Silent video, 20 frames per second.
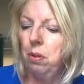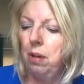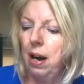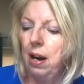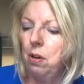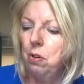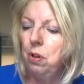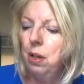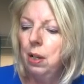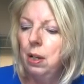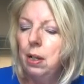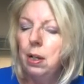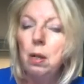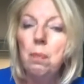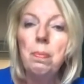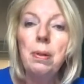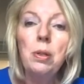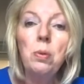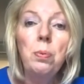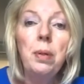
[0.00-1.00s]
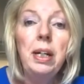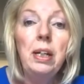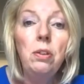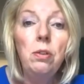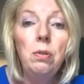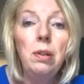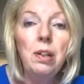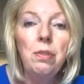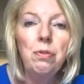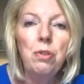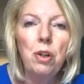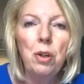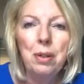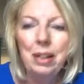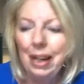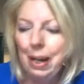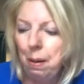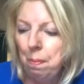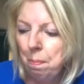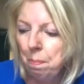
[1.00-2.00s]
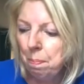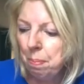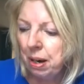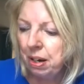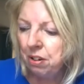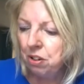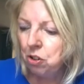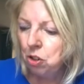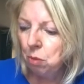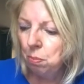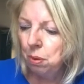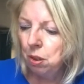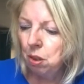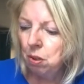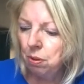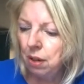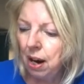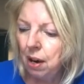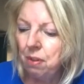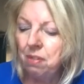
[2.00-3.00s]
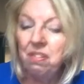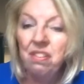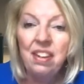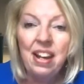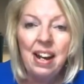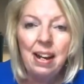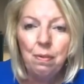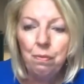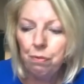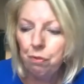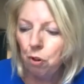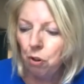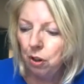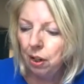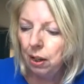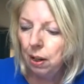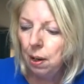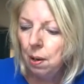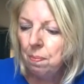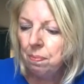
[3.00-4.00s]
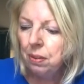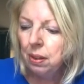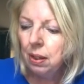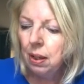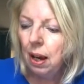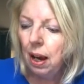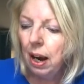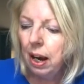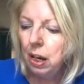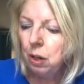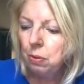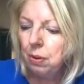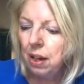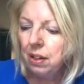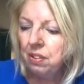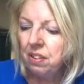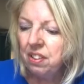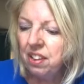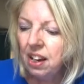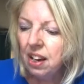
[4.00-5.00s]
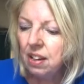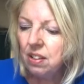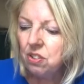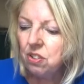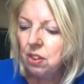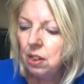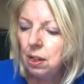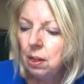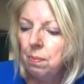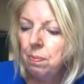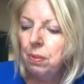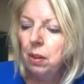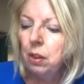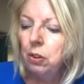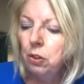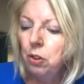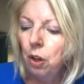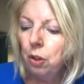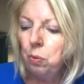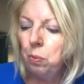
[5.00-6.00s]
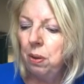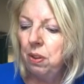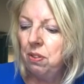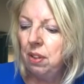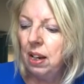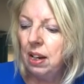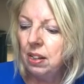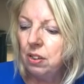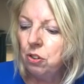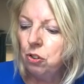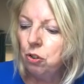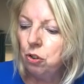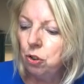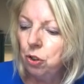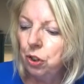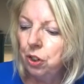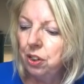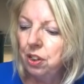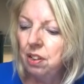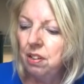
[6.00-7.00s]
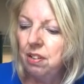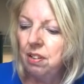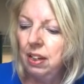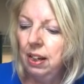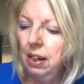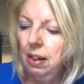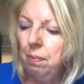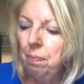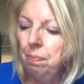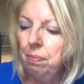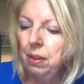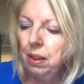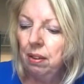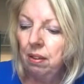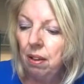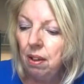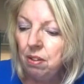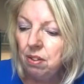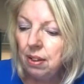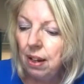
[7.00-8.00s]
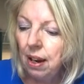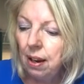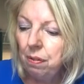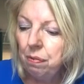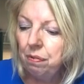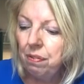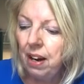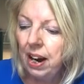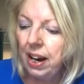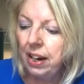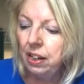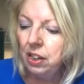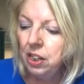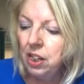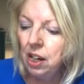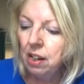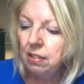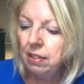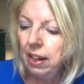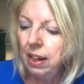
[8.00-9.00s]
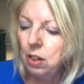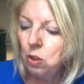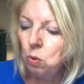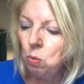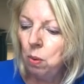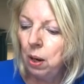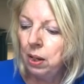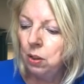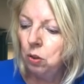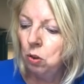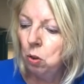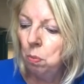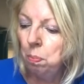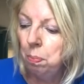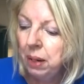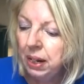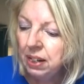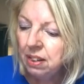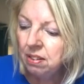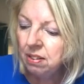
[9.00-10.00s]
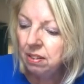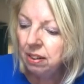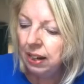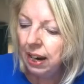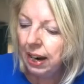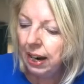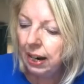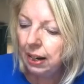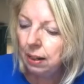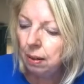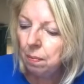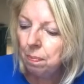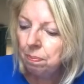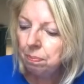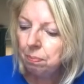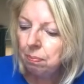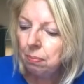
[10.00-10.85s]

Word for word: crown, but we do it for an imperishable crown. Therefore, I run thus, not with uncertainty, thus I fight not as one who beats the air,